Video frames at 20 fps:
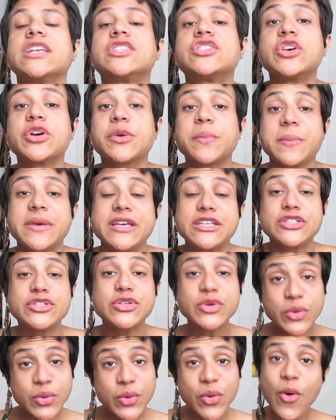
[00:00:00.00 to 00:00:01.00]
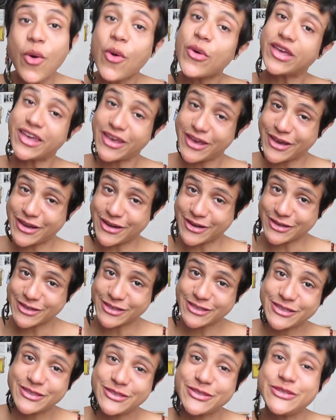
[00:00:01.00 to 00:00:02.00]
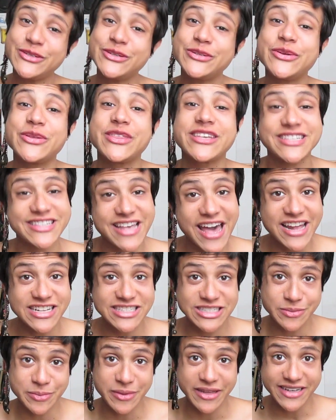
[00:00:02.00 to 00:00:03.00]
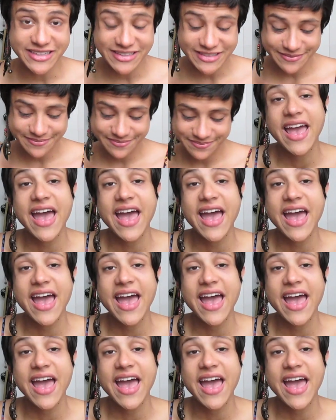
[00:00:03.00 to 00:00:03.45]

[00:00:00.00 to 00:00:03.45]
It took me 2 whole years to do the side split.